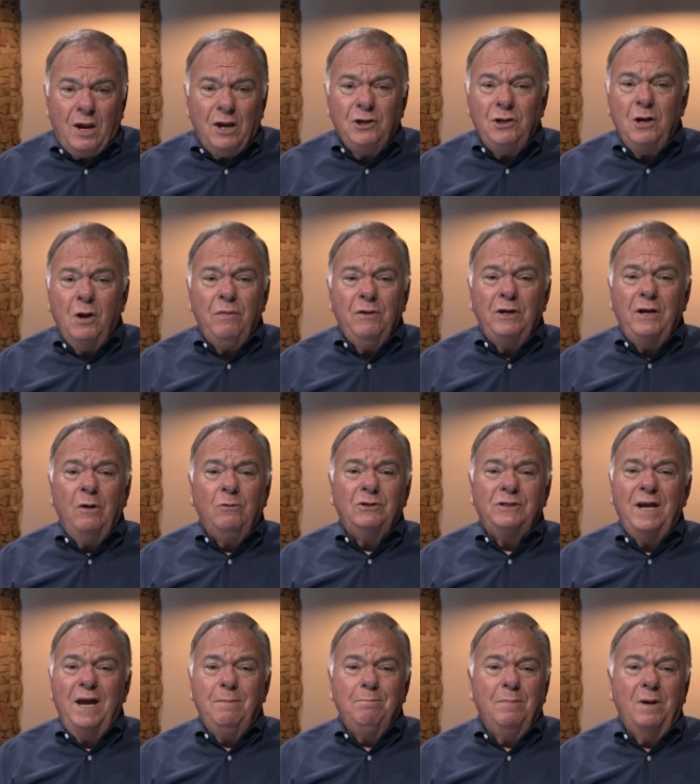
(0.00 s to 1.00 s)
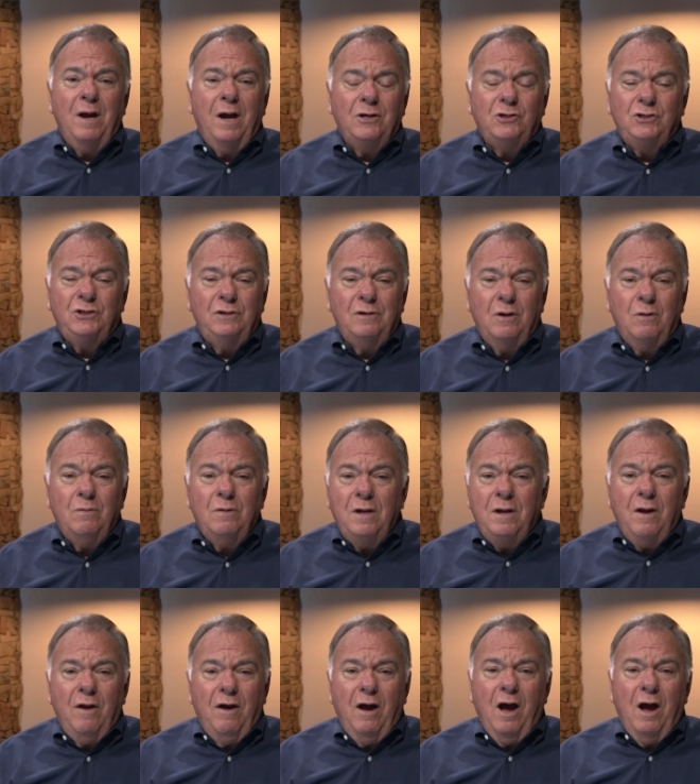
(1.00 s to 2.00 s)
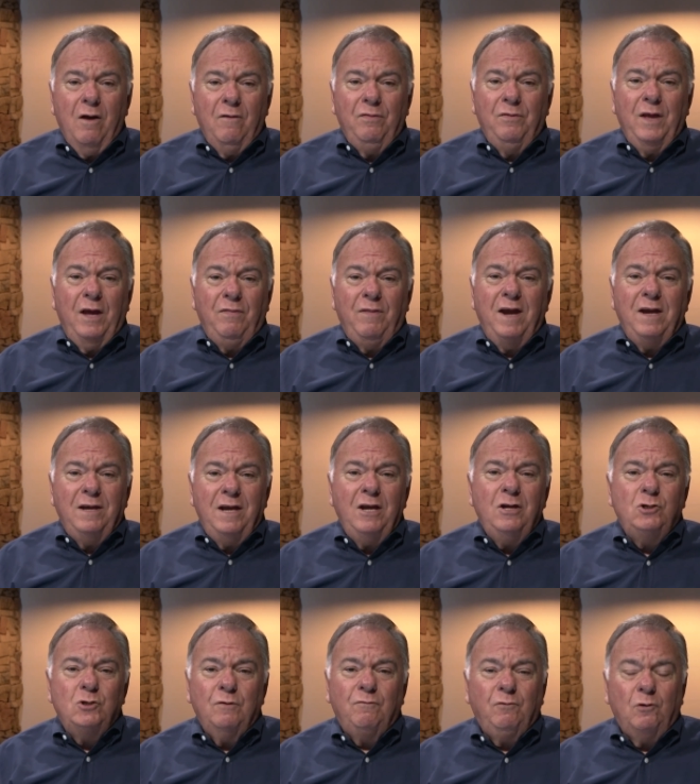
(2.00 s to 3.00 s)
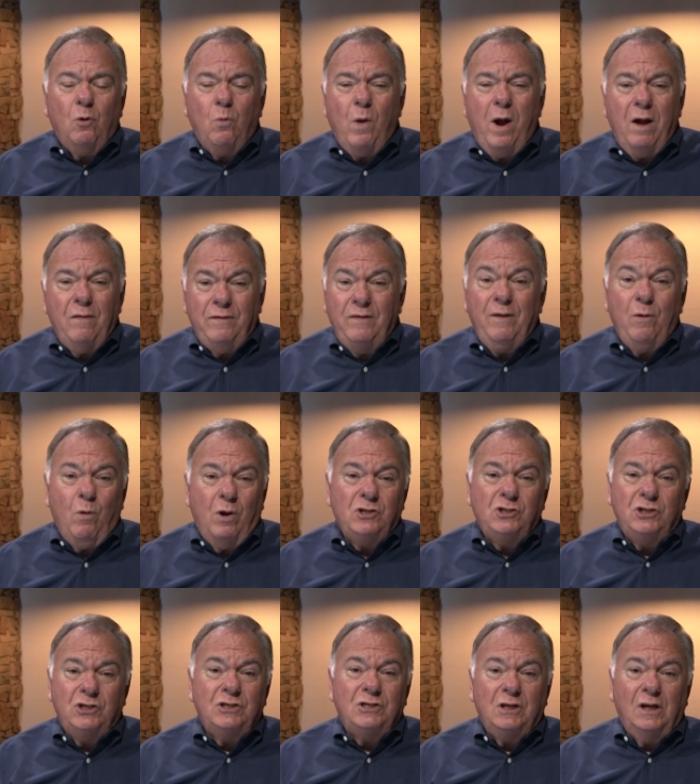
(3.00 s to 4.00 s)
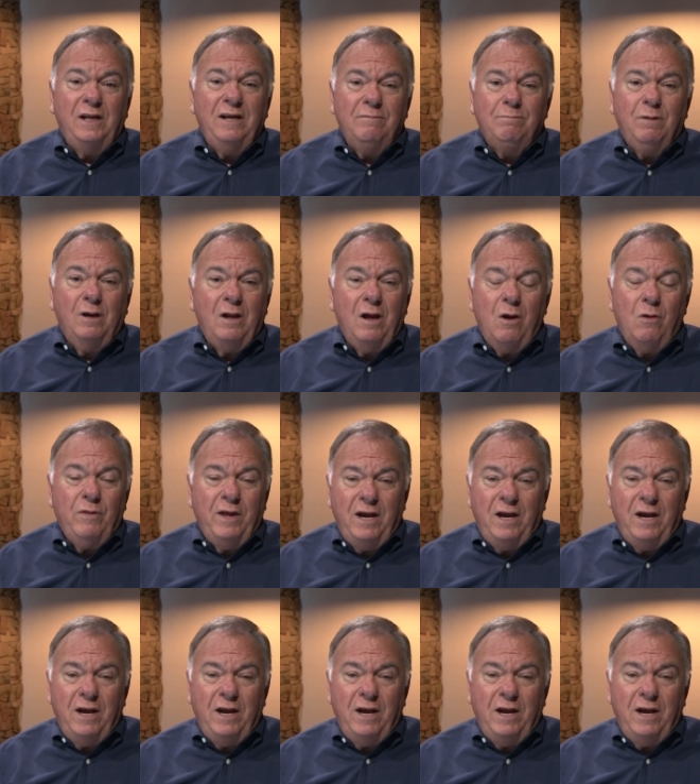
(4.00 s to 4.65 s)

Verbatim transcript: you know, they don't take much, you know, uh, they, they need you for a while, then they want you just to leave them alone.